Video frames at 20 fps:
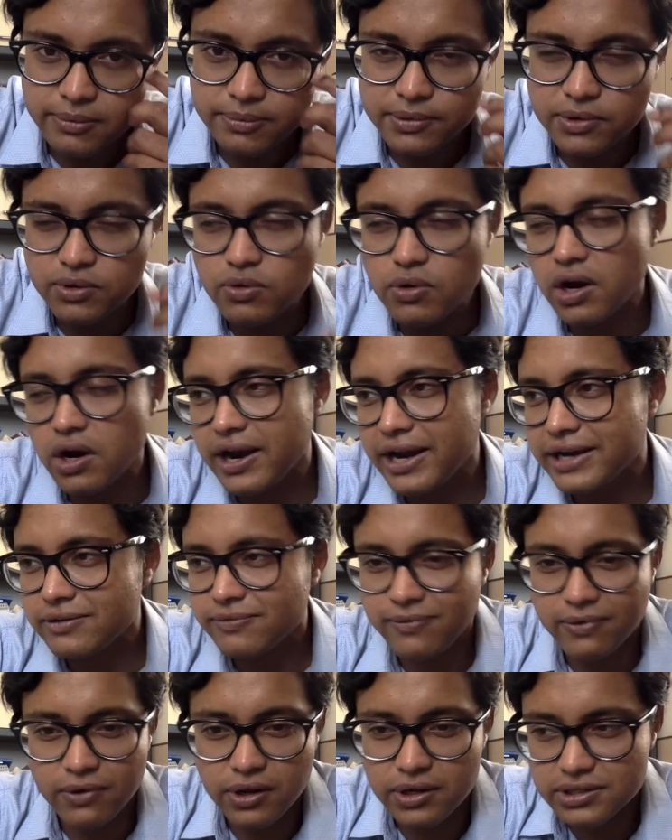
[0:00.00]
you are at
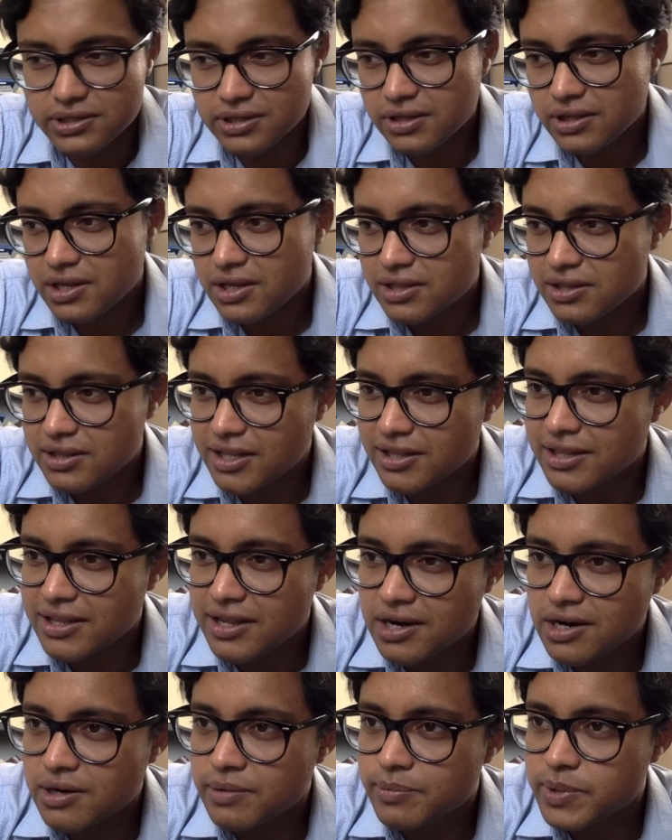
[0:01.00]
fault, then
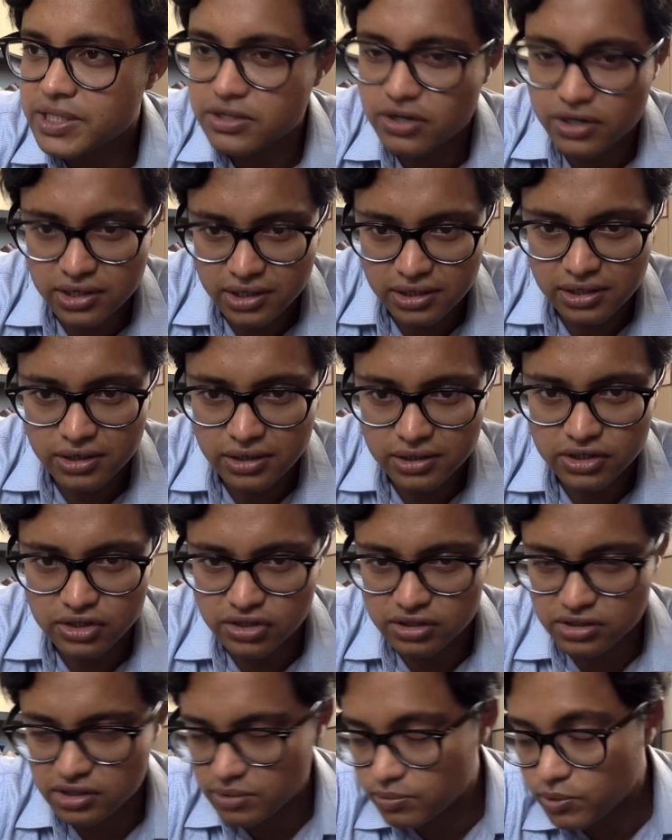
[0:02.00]
there will be certain
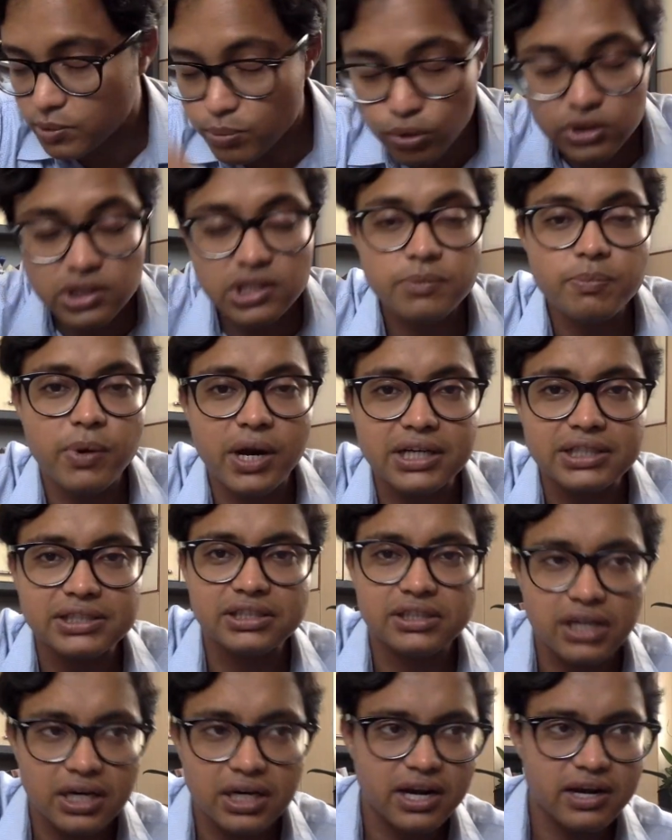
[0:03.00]
conditions. If both the
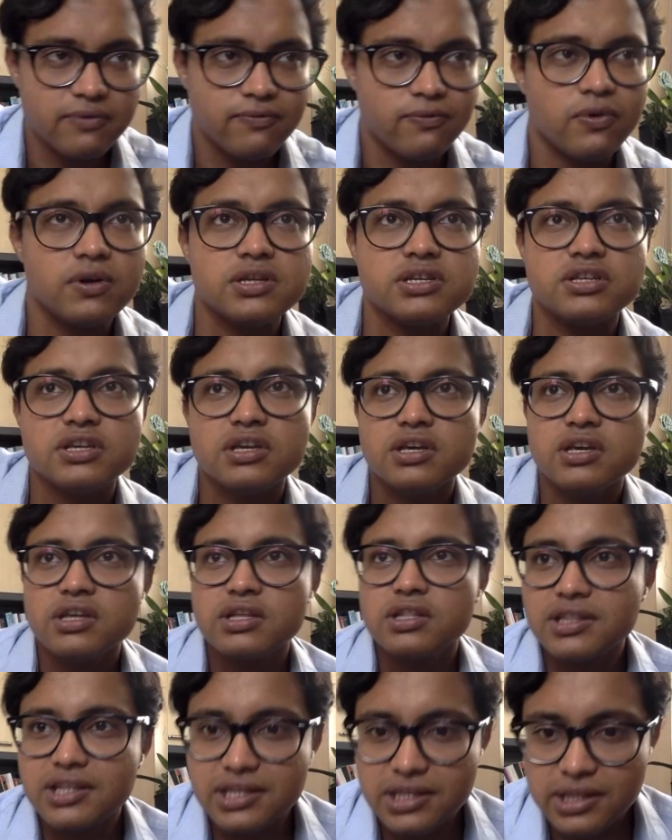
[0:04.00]
parties are at fault,
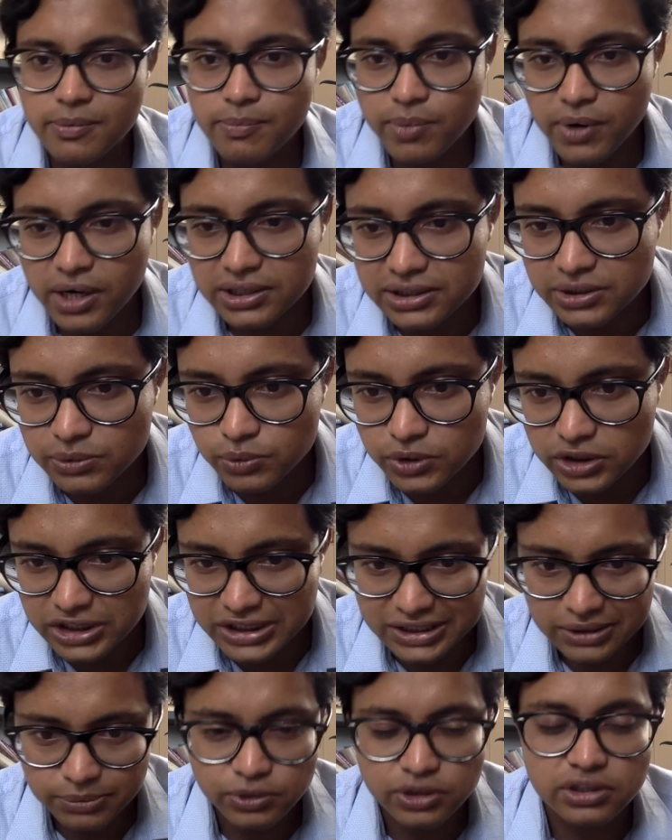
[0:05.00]
then the party which
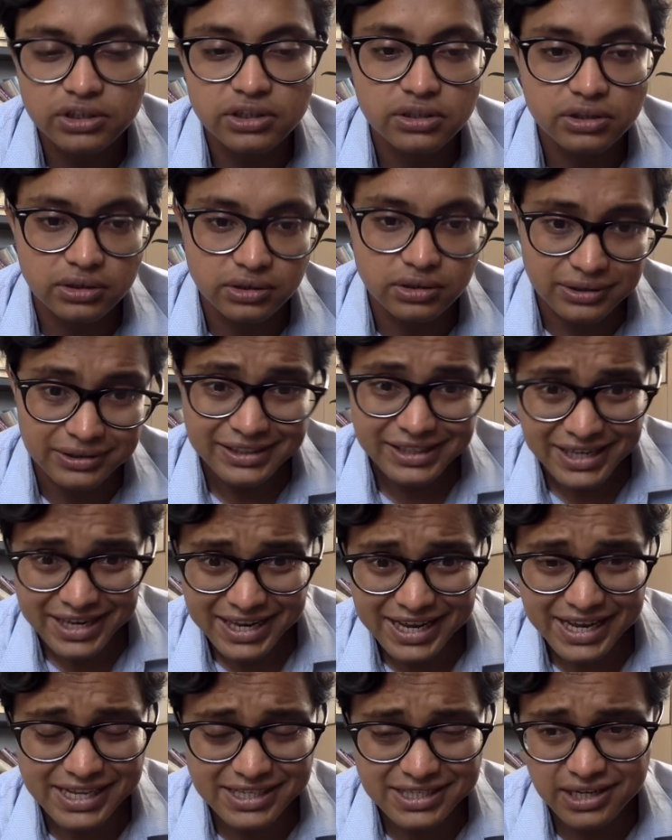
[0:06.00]
has possession
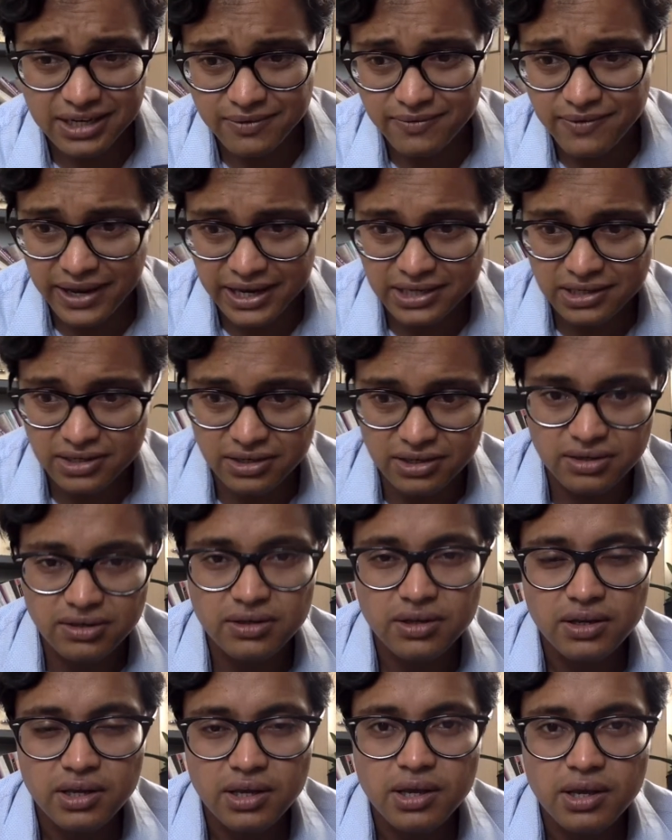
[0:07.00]
has an advantage.
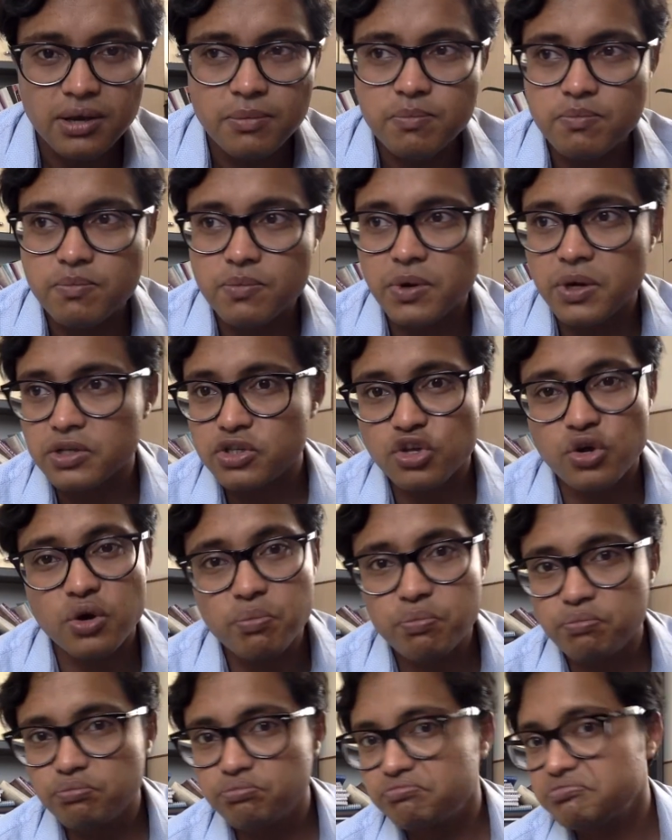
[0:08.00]

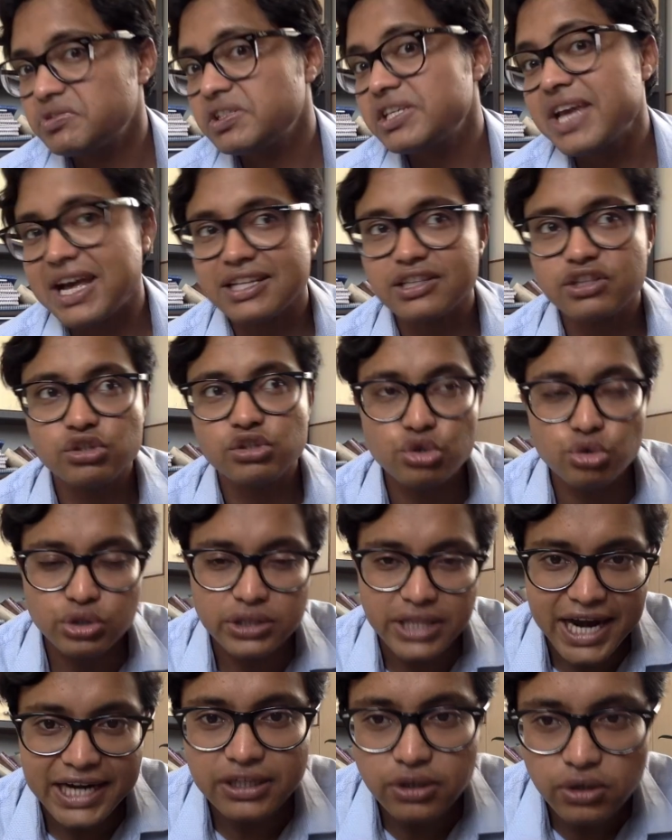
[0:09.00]
So yeah, to
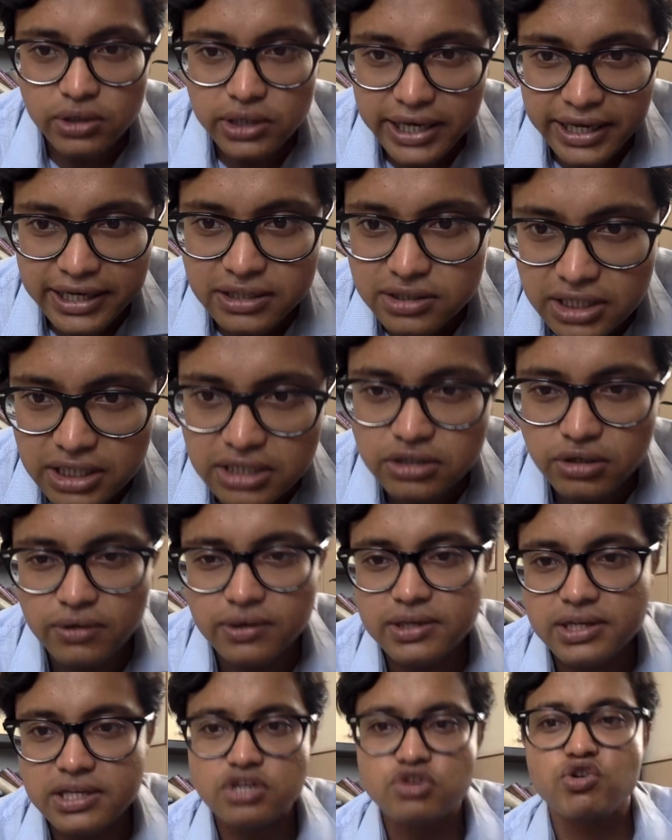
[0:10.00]
that extent
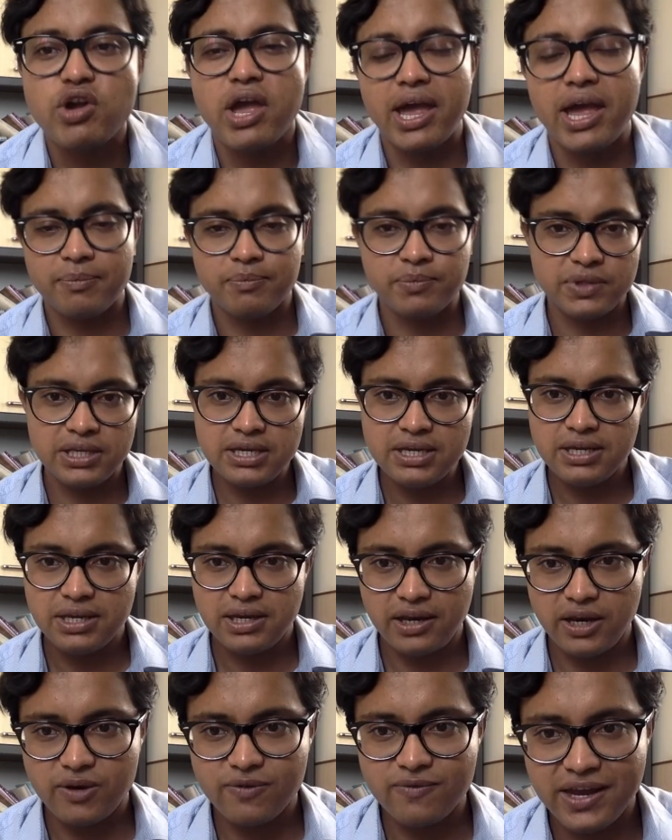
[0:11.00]
only you have the
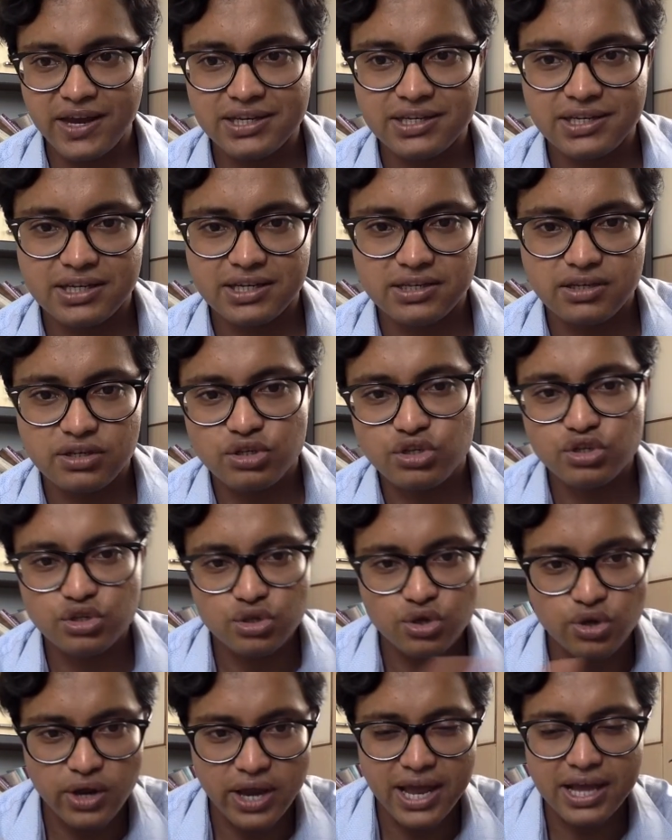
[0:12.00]
advantage.
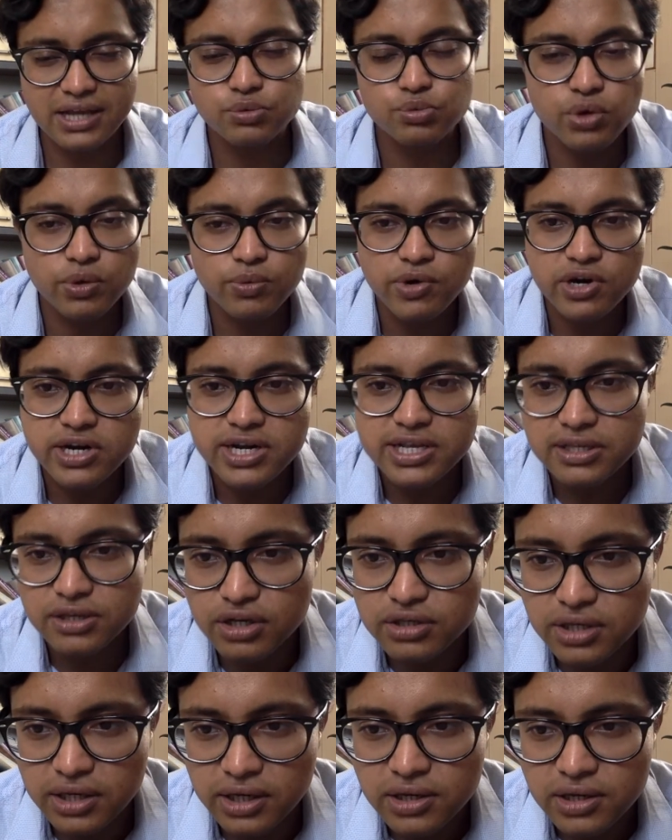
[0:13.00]
So as we were
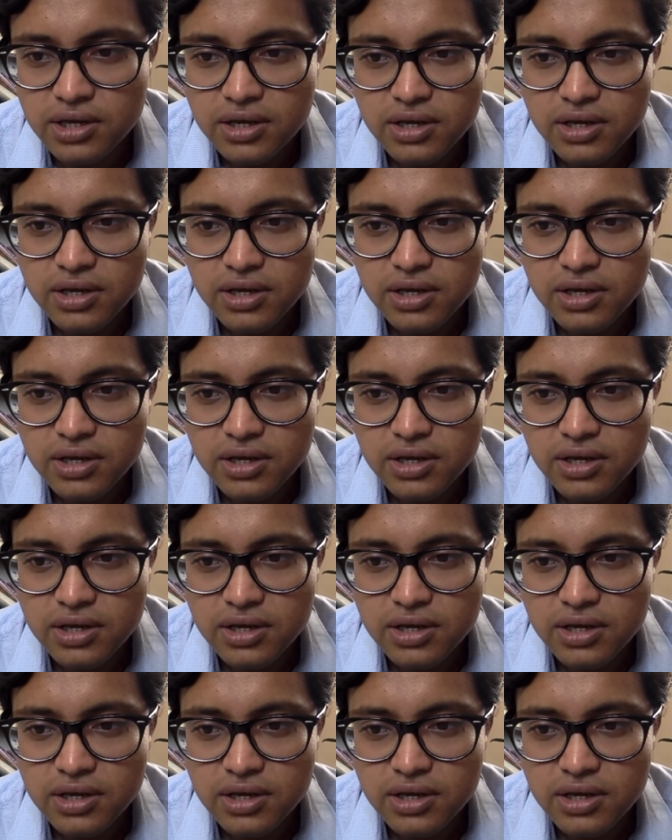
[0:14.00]
discussing,